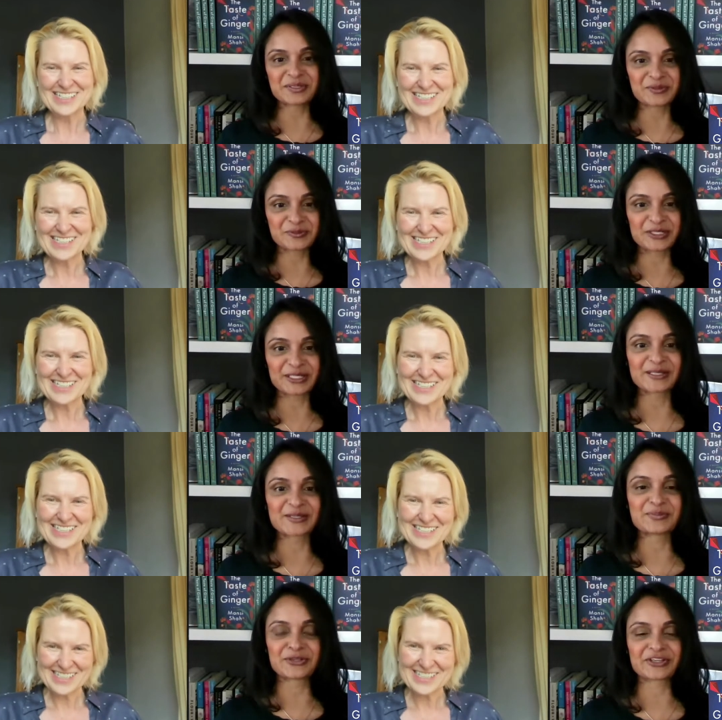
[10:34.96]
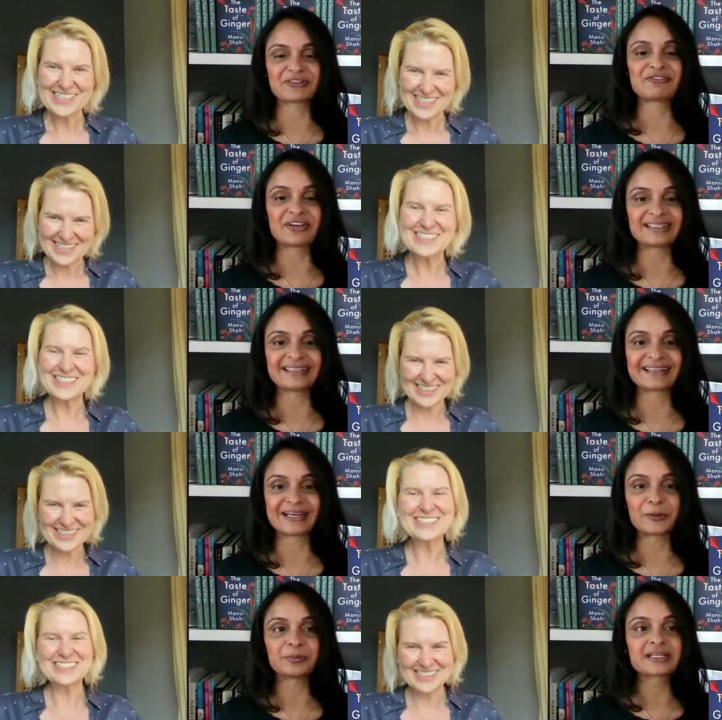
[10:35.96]
Speaker 1: people reading the book and finding it
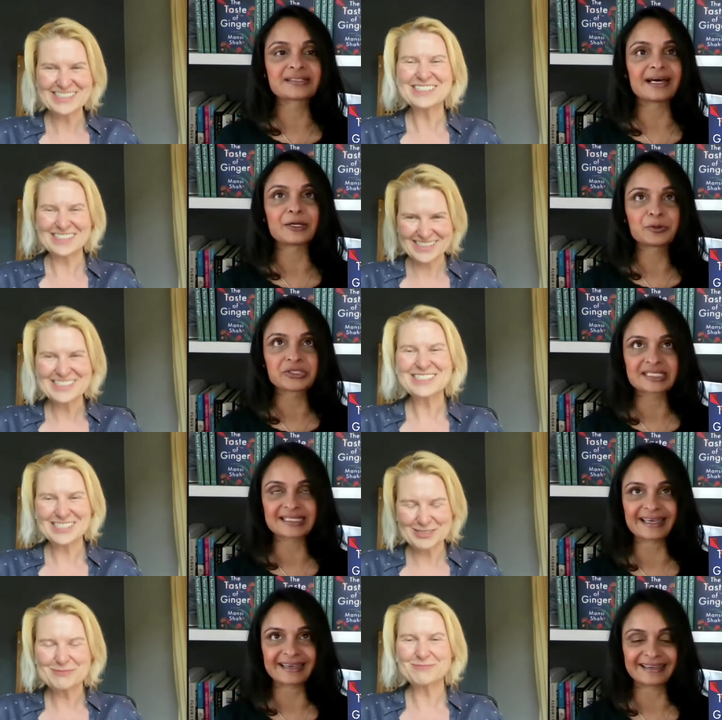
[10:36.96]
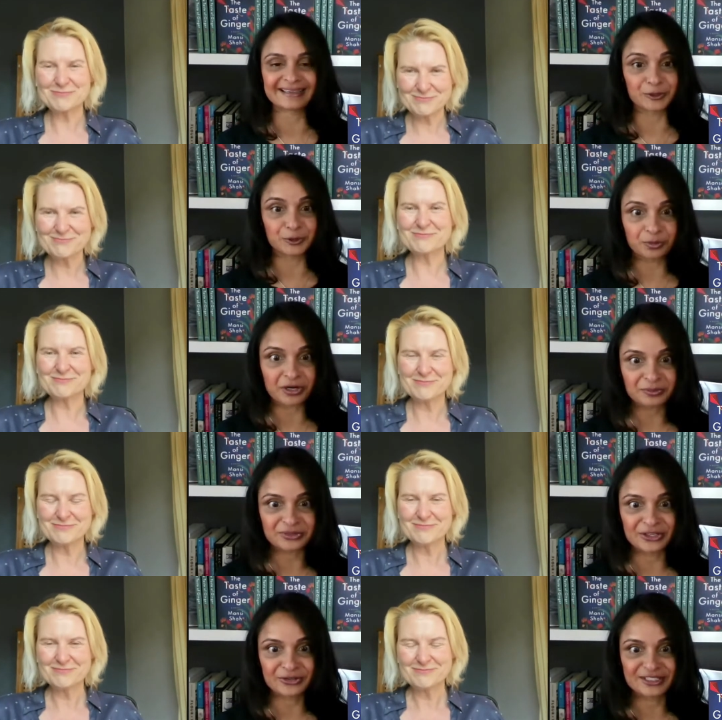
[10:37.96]
out, because I will say, and you
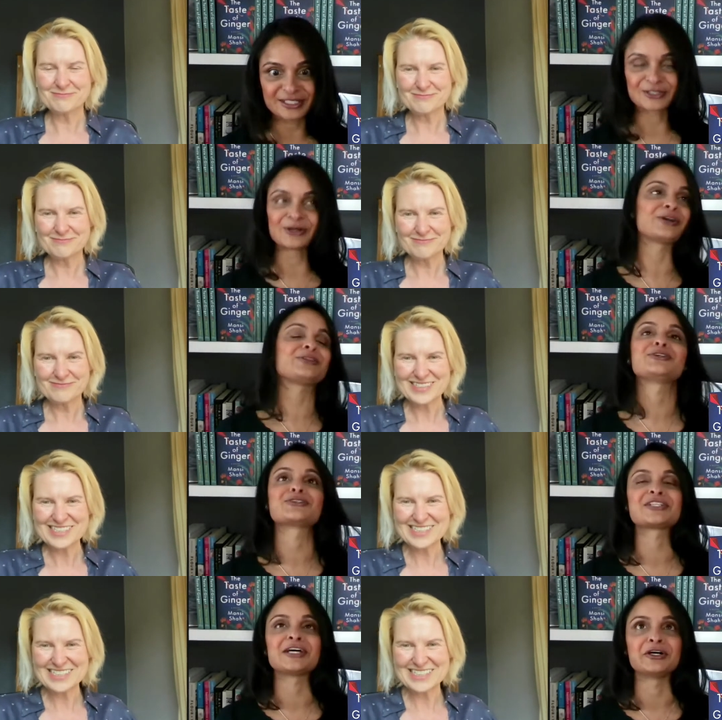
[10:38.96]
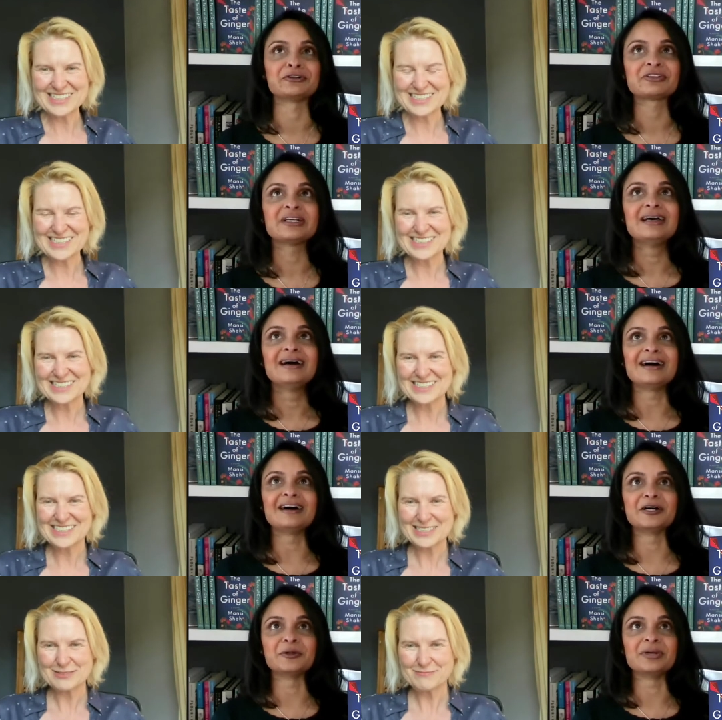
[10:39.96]
probably know this as an author yourself,
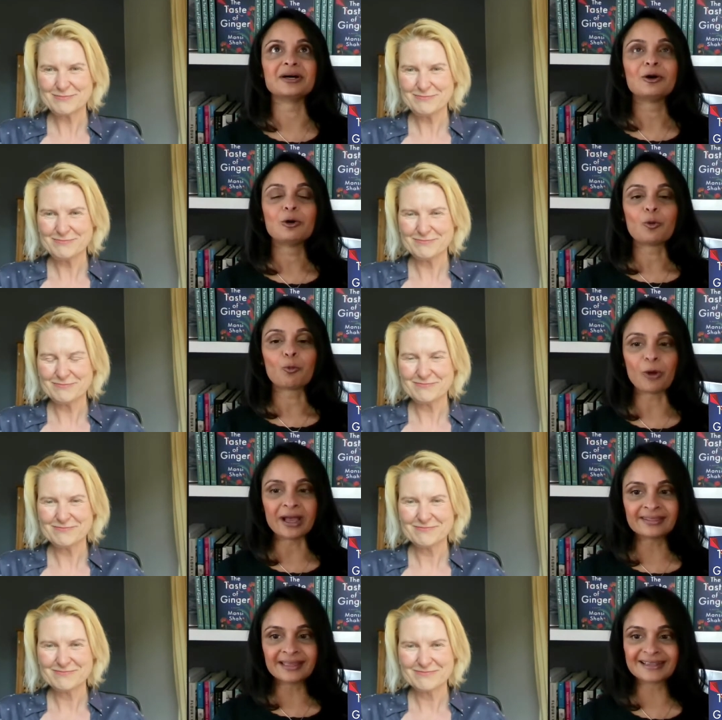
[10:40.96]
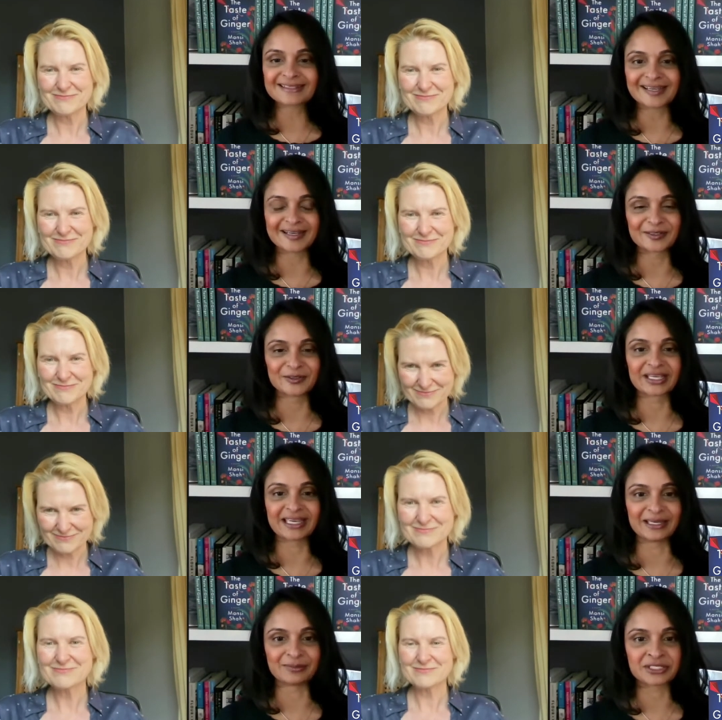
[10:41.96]
when that title
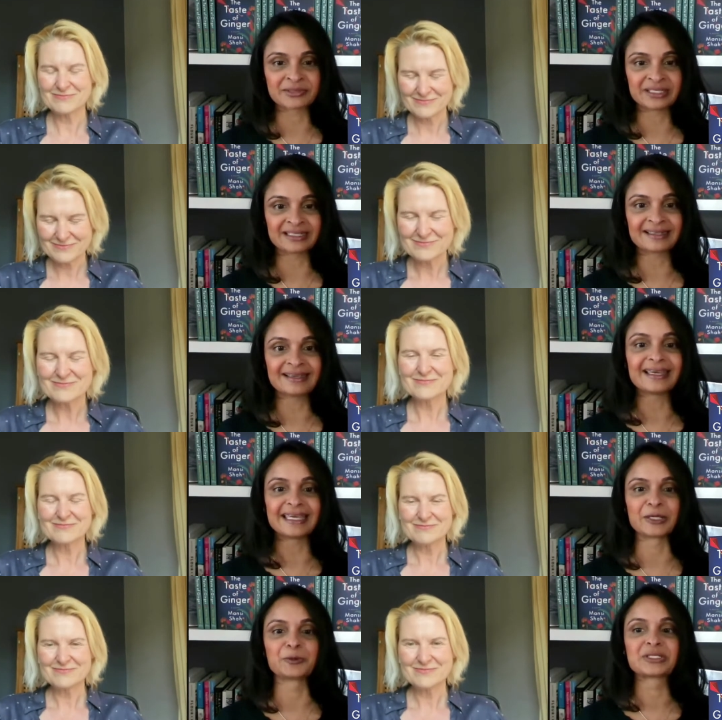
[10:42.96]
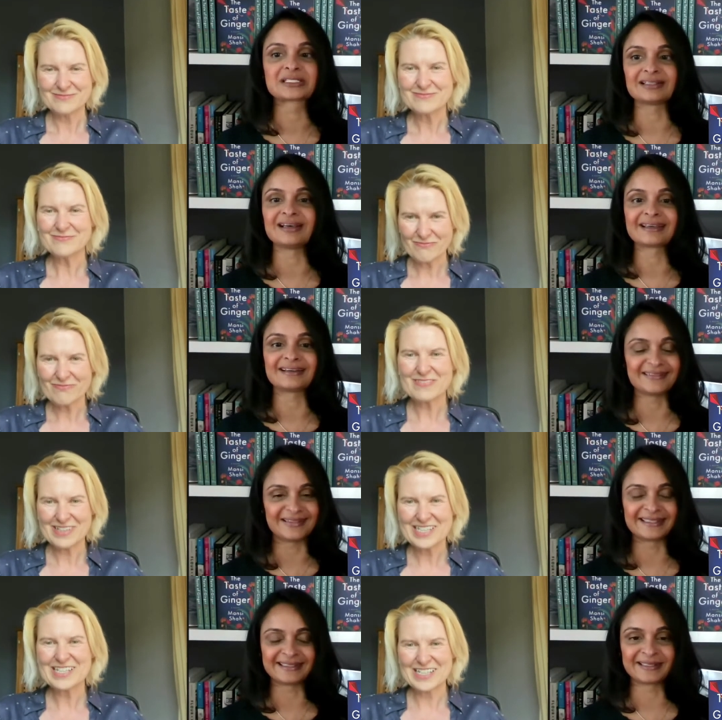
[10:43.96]
came to me, it was like
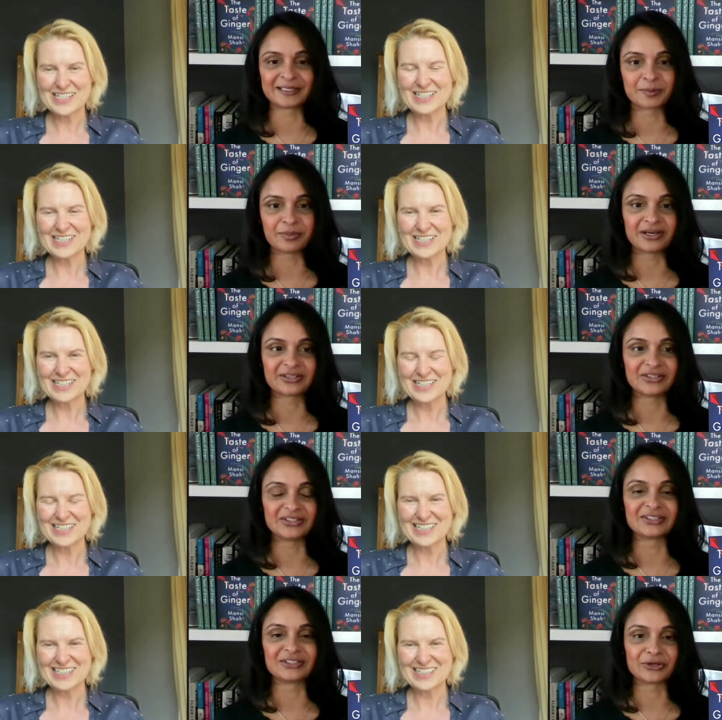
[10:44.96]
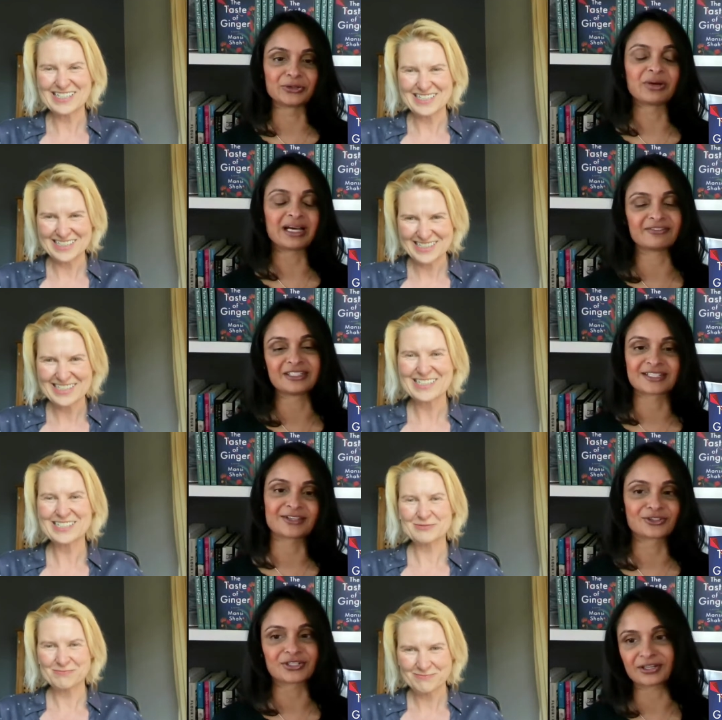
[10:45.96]
lightning in a bottle. You know, you have these
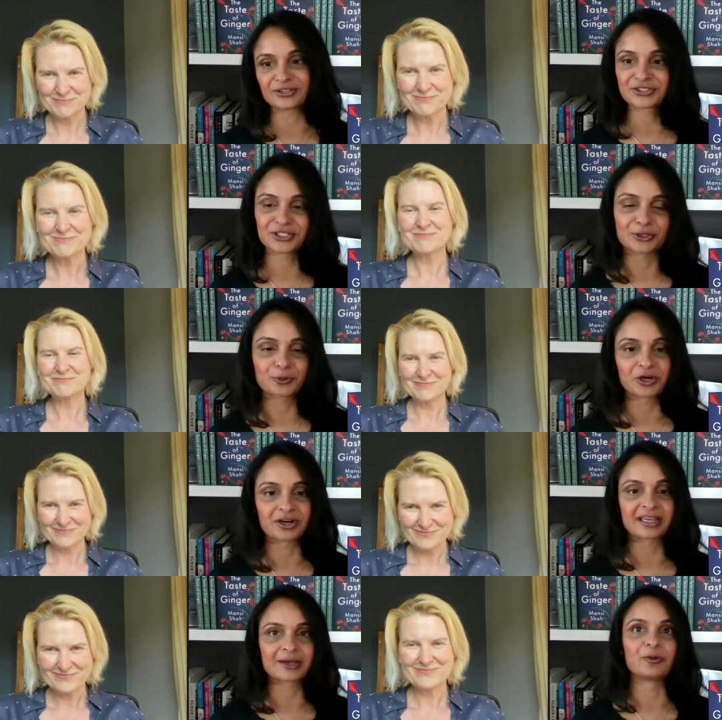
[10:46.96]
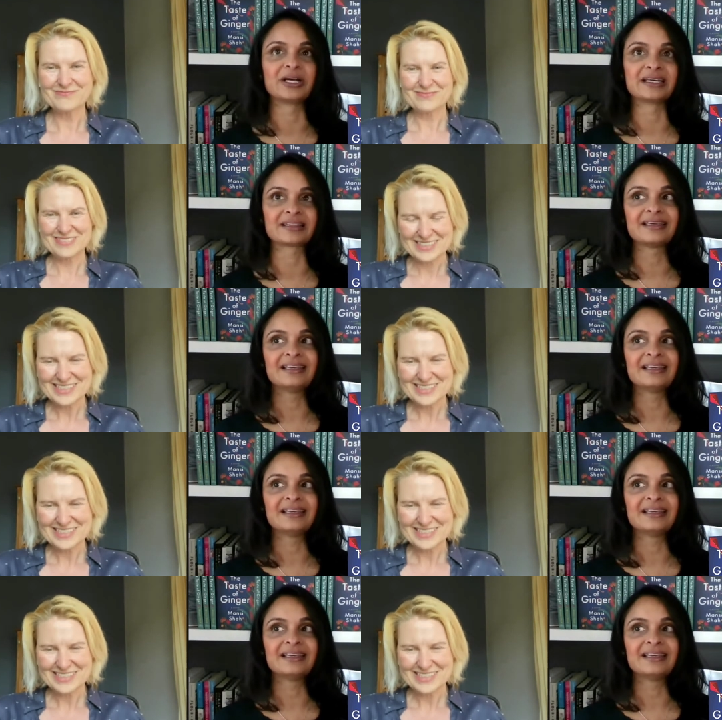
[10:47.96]
other titles that you're working with,